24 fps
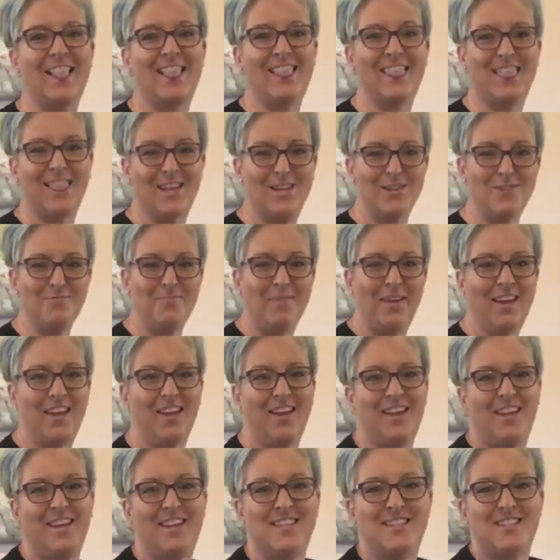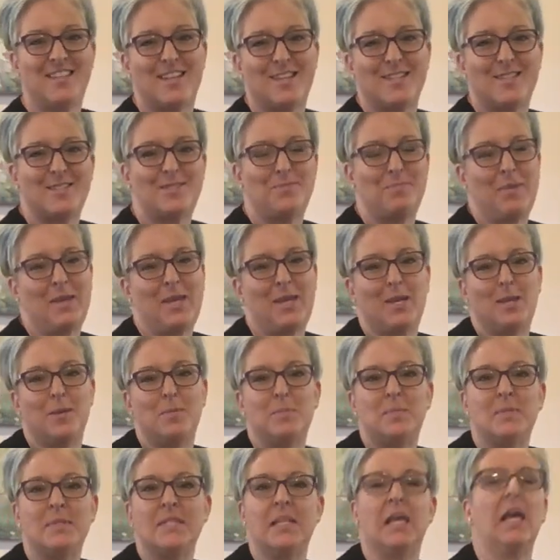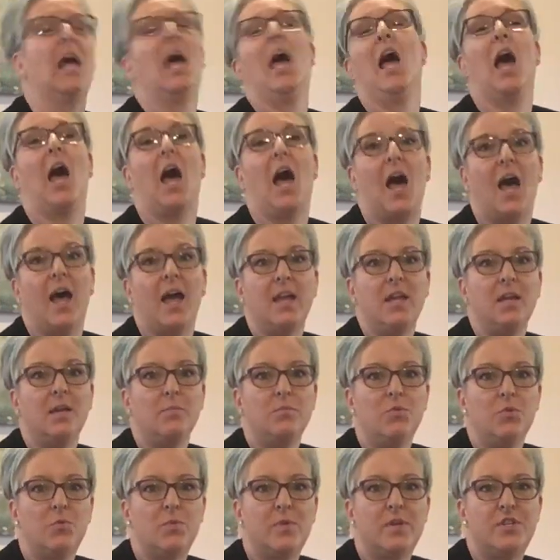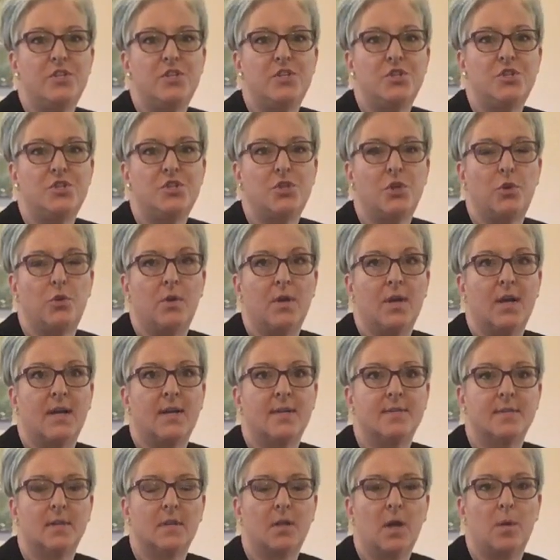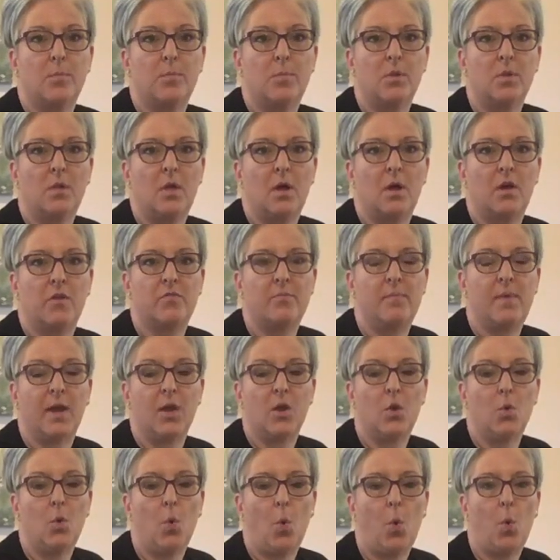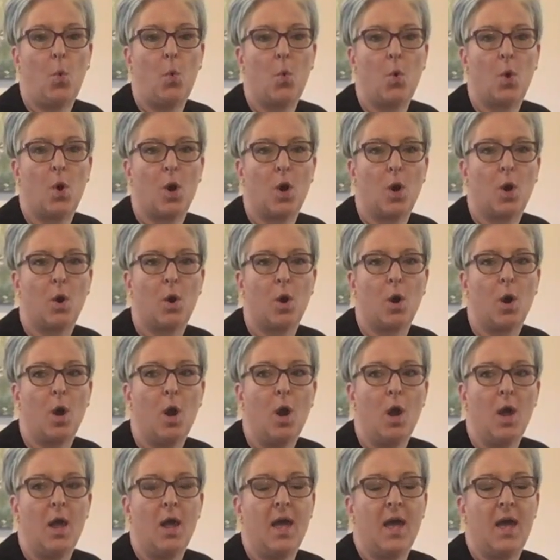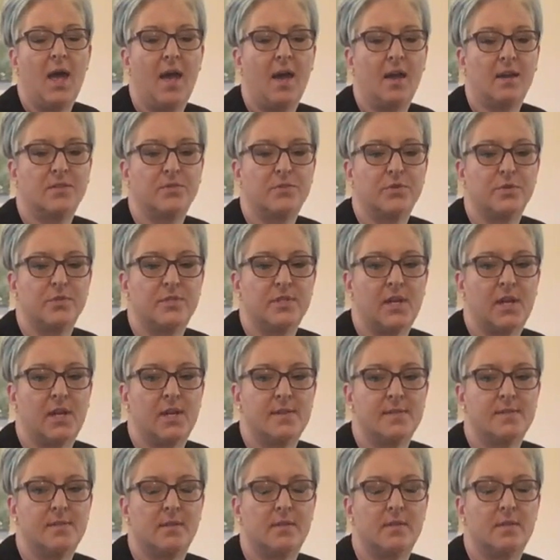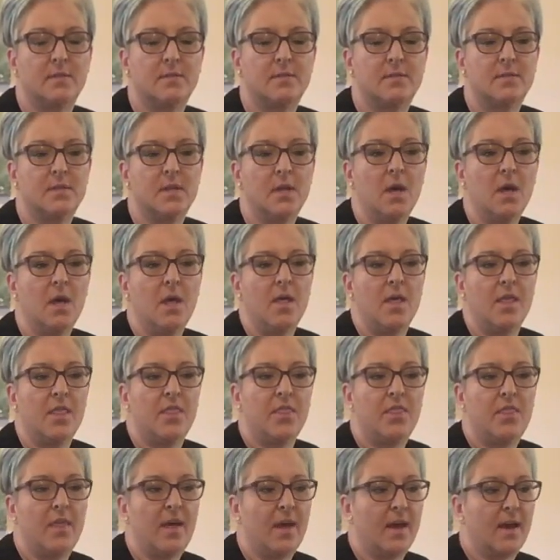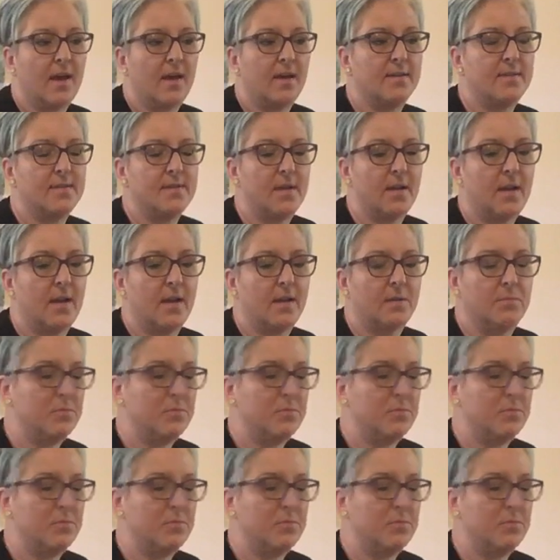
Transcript: Hello my HS peeps. I am going to show you guys a couple of my core exercises that I'm